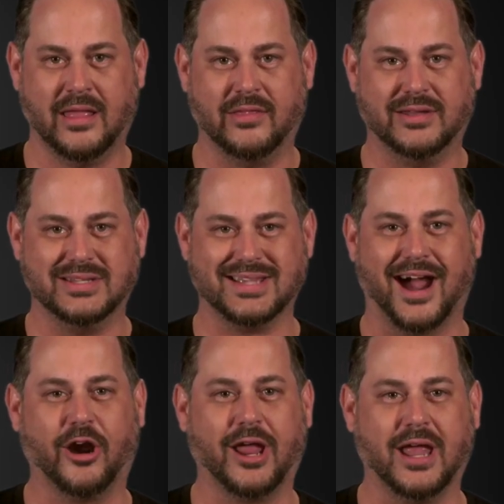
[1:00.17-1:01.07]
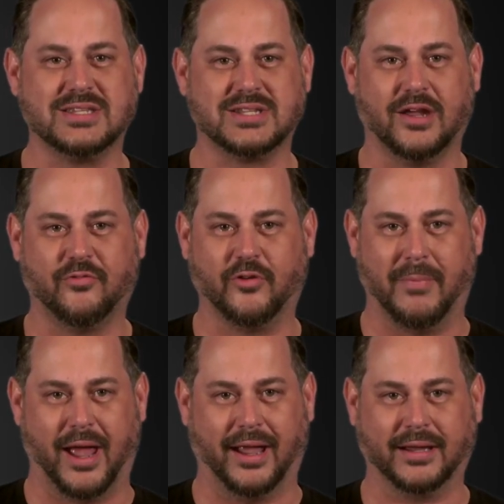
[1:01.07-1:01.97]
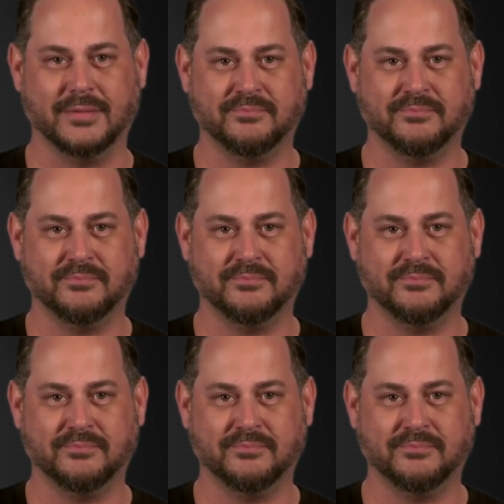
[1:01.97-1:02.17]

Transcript: The desired end state for MAG